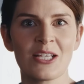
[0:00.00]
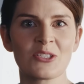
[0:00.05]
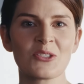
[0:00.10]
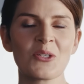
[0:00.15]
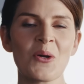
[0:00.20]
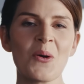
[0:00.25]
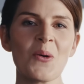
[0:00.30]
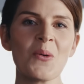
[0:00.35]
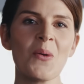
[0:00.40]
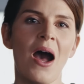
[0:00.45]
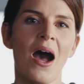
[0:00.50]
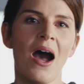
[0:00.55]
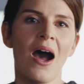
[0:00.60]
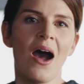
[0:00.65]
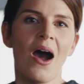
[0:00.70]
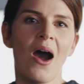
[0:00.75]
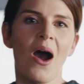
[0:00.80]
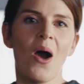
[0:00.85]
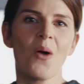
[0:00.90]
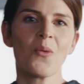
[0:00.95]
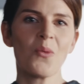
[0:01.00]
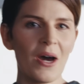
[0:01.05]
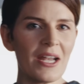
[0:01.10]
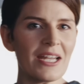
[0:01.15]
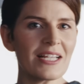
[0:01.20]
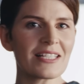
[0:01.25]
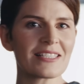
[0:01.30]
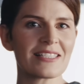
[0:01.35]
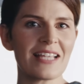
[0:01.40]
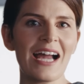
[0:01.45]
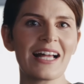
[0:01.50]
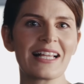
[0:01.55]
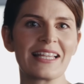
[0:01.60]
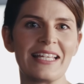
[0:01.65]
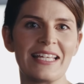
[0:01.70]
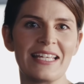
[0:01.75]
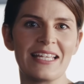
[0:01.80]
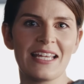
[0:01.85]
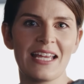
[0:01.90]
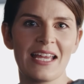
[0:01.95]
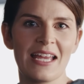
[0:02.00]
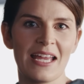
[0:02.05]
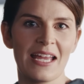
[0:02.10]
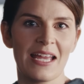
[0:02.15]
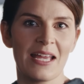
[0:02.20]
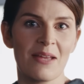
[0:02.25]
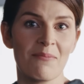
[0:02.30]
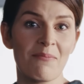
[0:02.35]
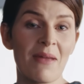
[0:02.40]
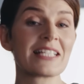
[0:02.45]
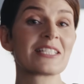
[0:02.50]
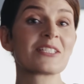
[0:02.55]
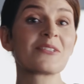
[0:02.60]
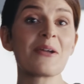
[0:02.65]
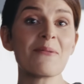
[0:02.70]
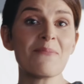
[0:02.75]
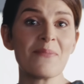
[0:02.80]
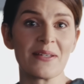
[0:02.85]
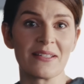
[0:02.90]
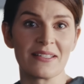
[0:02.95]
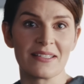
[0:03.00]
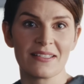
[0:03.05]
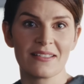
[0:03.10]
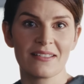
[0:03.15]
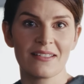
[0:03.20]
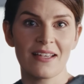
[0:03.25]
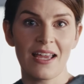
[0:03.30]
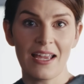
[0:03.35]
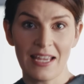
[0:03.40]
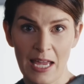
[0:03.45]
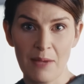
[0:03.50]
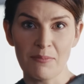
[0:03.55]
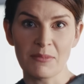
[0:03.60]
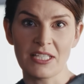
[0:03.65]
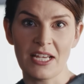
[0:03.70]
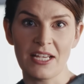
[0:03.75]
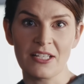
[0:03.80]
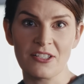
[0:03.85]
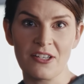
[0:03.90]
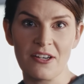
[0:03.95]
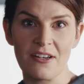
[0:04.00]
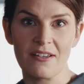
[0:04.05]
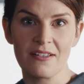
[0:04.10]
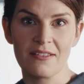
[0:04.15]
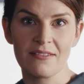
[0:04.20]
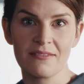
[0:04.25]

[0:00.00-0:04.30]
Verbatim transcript: So, what exactly makes Gripen a game changer?